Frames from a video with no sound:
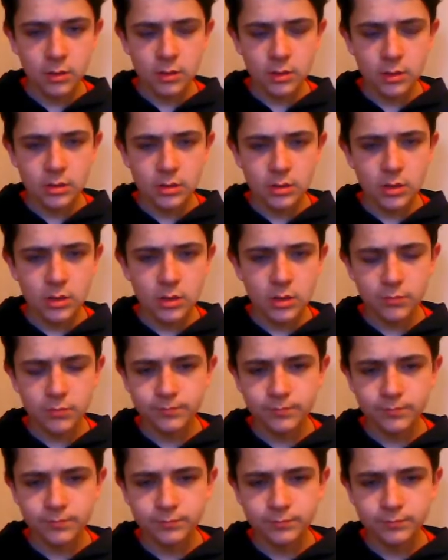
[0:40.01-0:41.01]
So
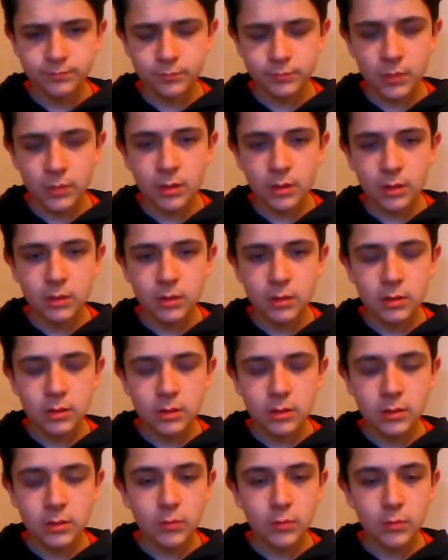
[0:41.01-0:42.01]

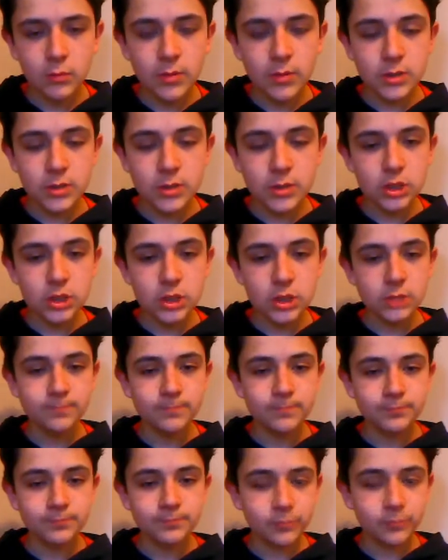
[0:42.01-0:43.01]
pretty much,
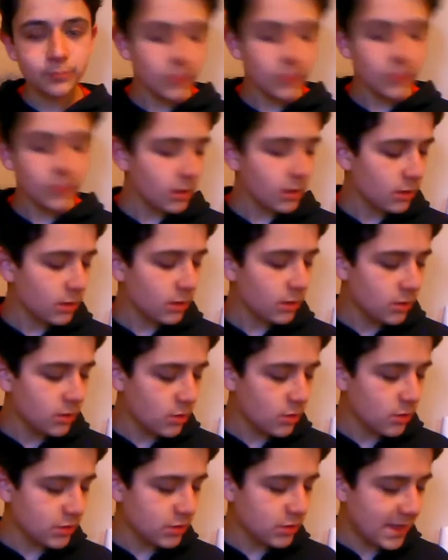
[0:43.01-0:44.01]
I'll
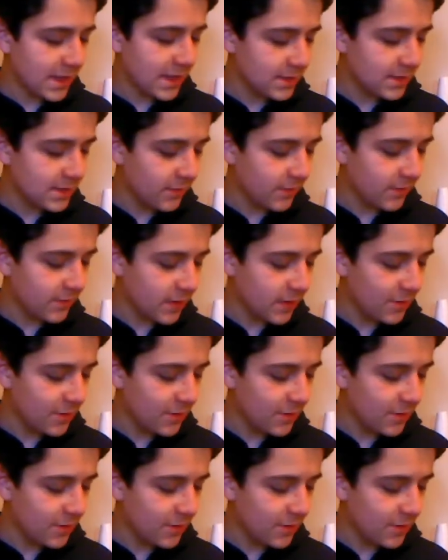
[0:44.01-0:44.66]
just get into the video.